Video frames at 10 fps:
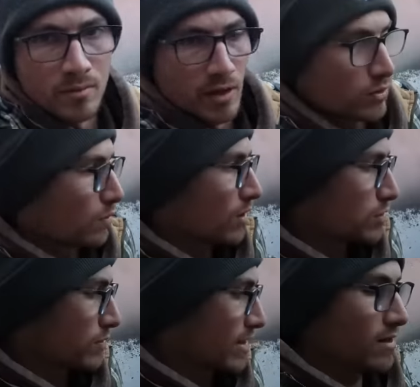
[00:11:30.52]
I thought
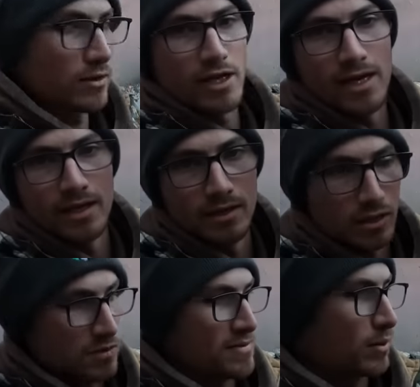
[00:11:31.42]
whilst we're here, I'd get in it and
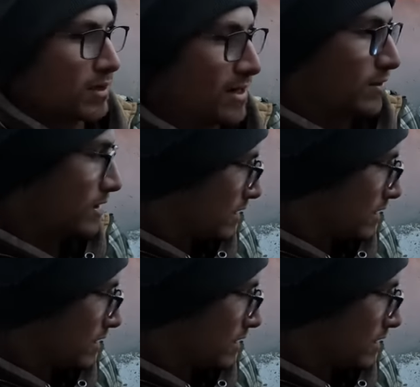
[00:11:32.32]
sweep it all out.